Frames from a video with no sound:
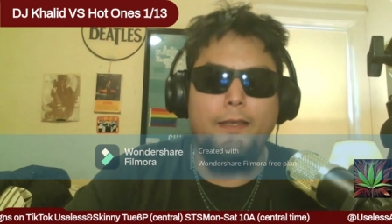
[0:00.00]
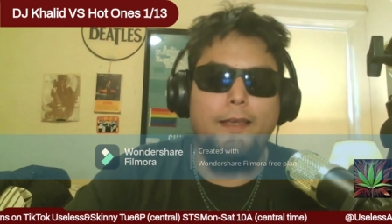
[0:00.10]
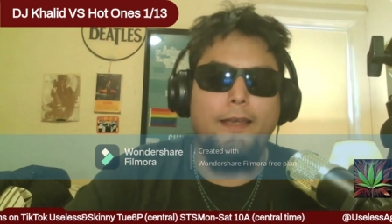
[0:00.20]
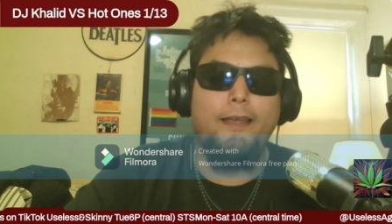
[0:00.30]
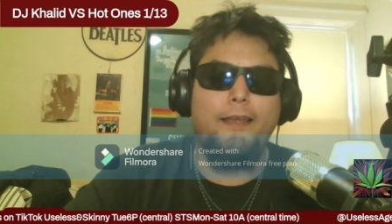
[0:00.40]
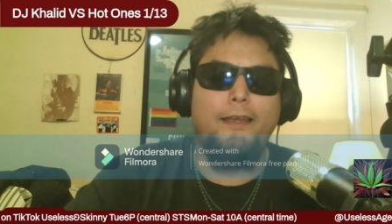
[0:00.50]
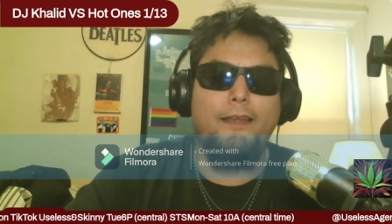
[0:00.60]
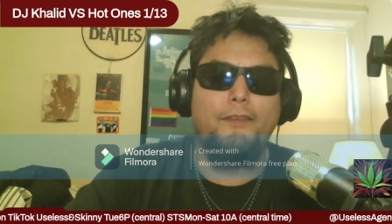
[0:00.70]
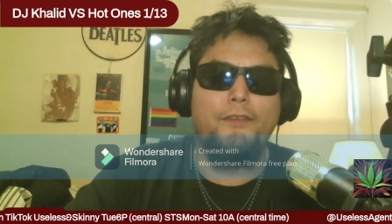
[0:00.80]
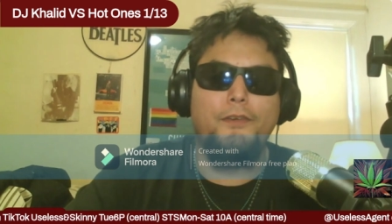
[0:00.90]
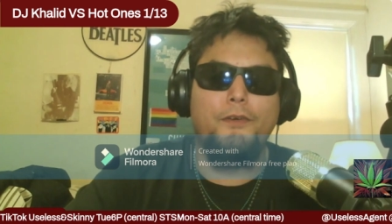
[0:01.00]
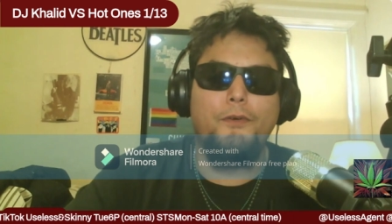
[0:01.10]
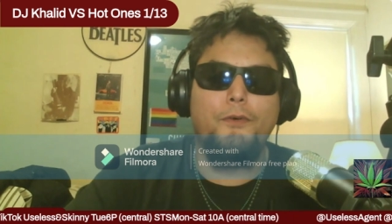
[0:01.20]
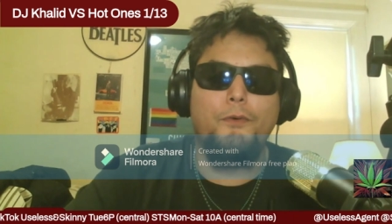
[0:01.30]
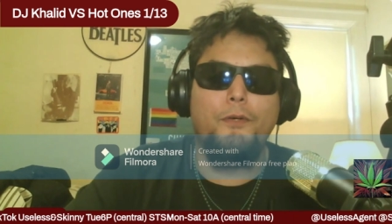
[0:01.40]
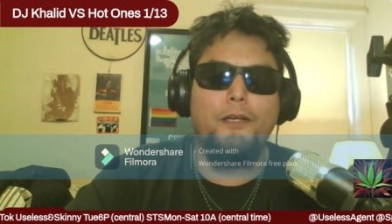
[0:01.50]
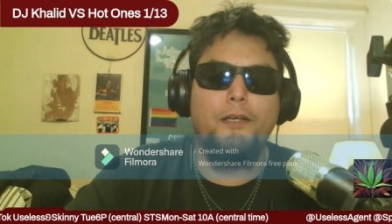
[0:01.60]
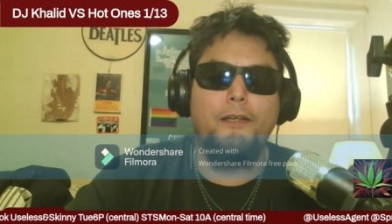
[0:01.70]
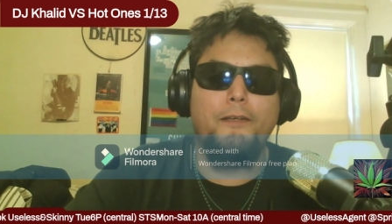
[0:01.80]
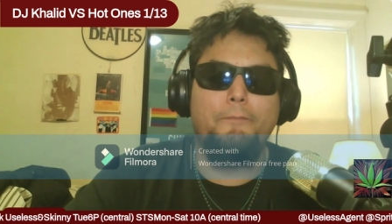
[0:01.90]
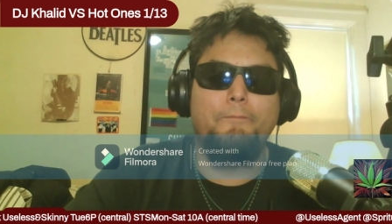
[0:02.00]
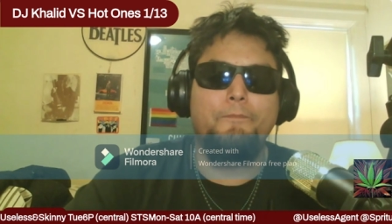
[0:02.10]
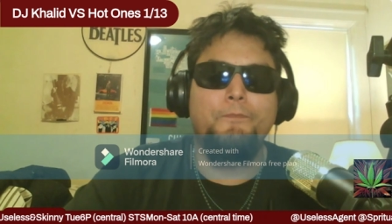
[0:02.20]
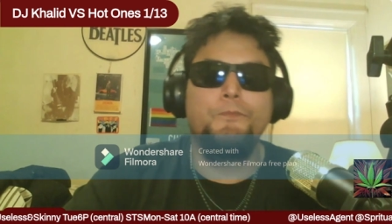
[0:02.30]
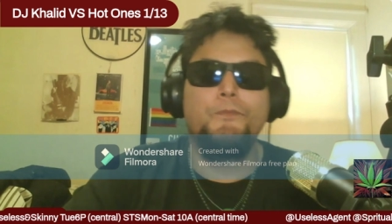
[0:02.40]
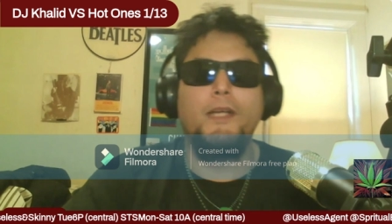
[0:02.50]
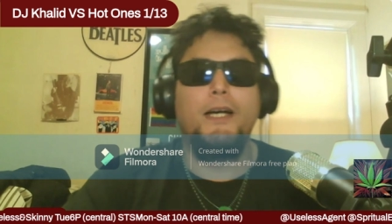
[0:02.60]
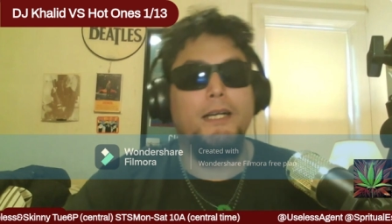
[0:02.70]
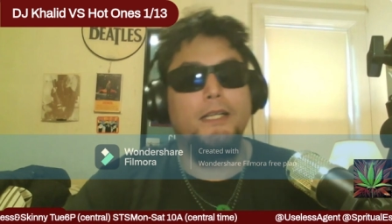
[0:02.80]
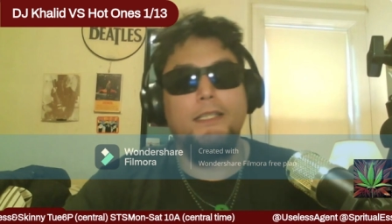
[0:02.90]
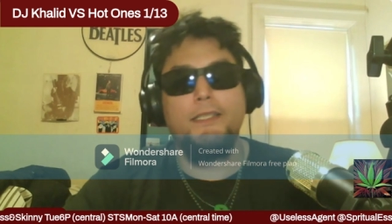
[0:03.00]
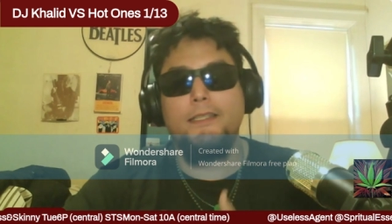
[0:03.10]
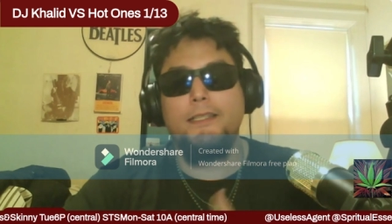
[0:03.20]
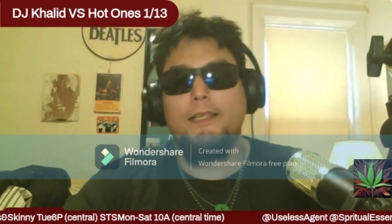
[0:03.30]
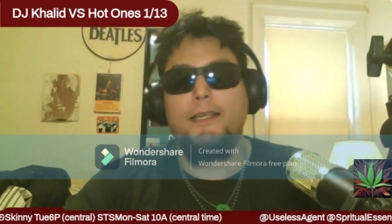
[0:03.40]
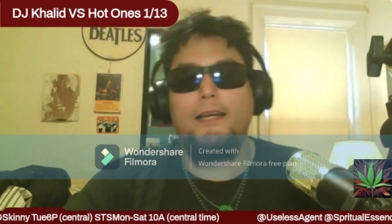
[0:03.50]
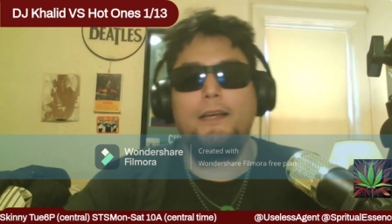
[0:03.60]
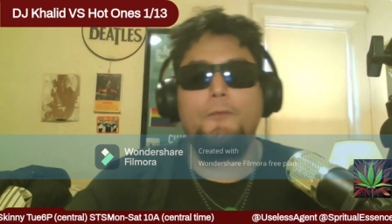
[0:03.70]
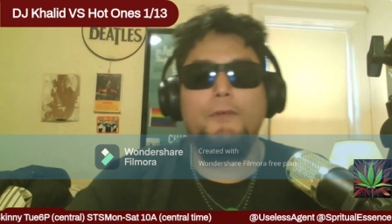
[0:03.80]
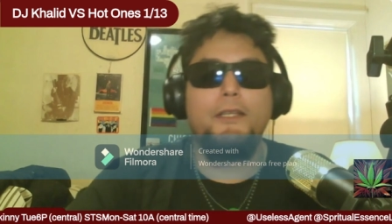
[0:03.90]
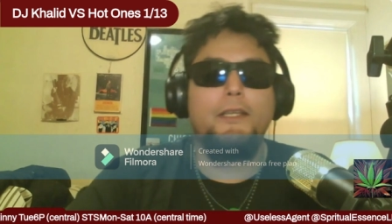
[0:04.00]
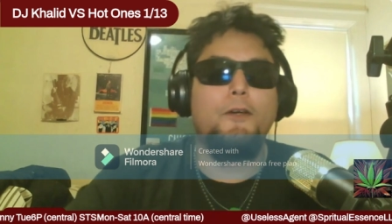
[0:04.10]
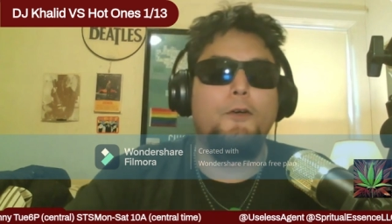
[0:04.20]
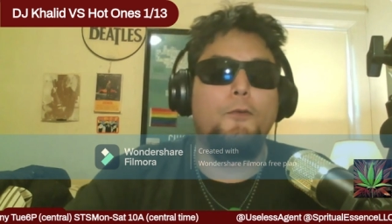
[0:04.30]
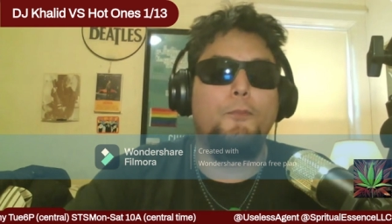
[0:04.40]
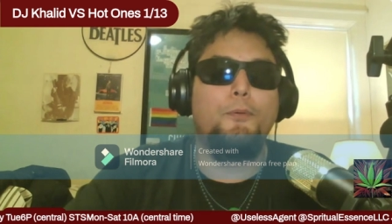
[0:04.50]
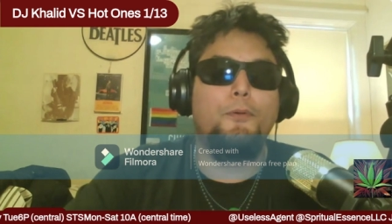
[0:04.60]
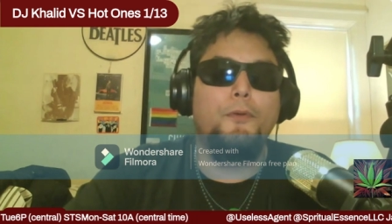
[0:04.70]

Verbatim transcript: And so, um, honestly, I really hope